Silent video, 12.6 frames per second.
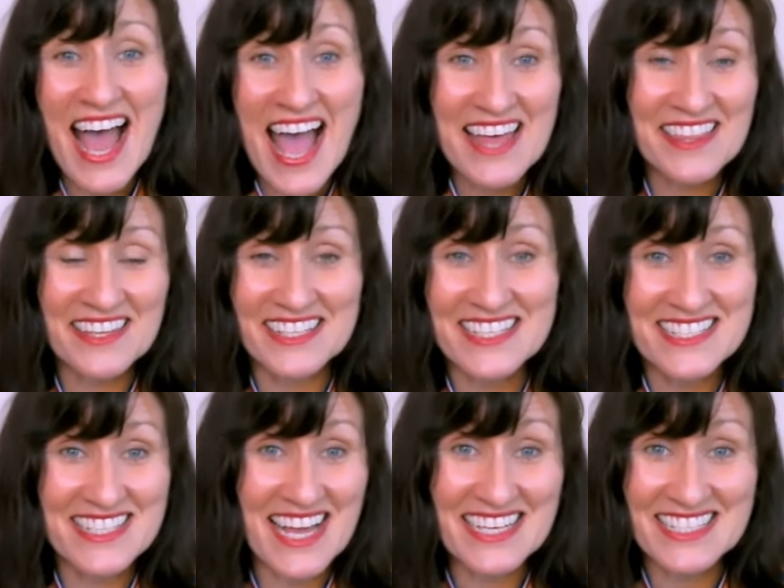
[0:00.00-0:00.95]

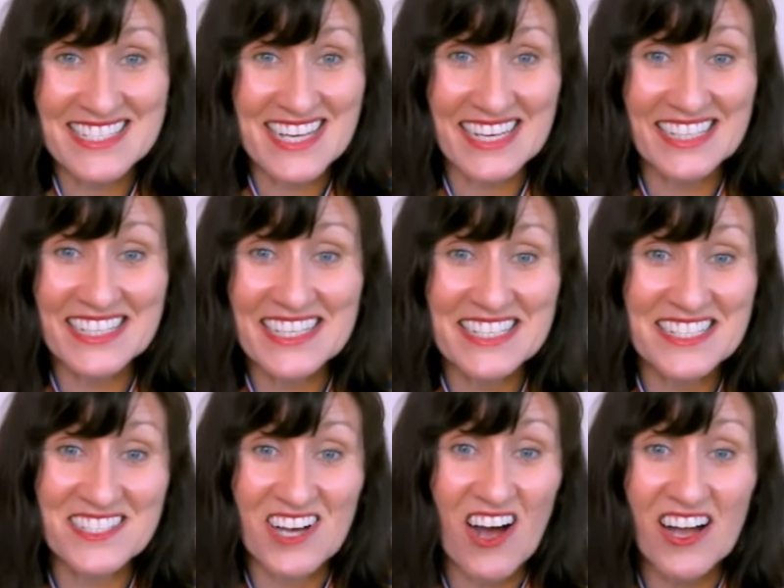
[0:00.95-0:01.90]
athletes are suddenly
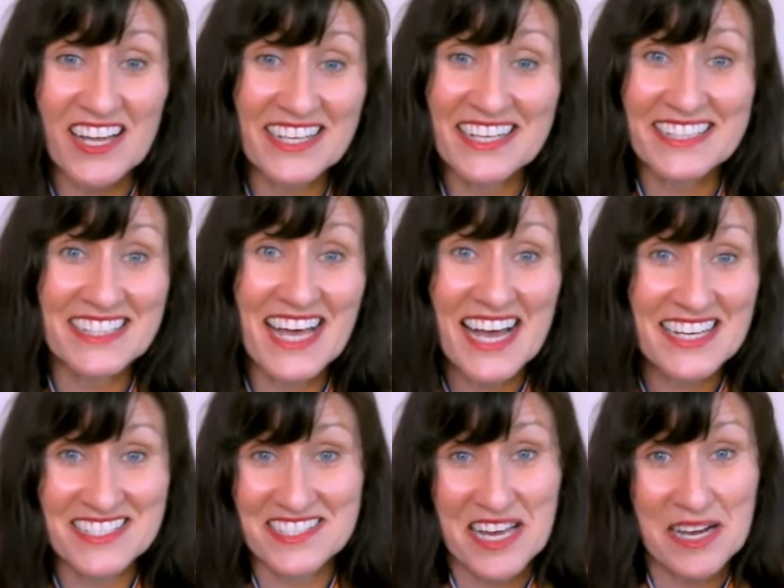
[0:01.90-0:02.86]
dying in
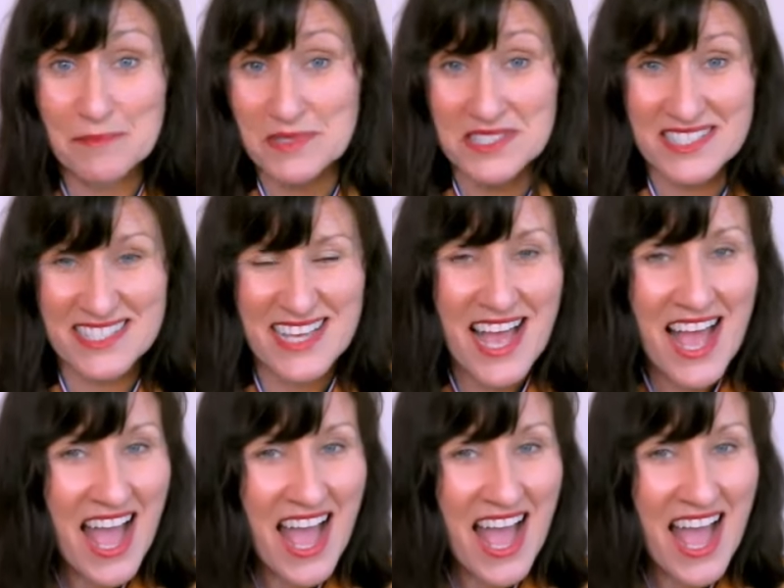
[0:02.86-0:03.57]
large numbers.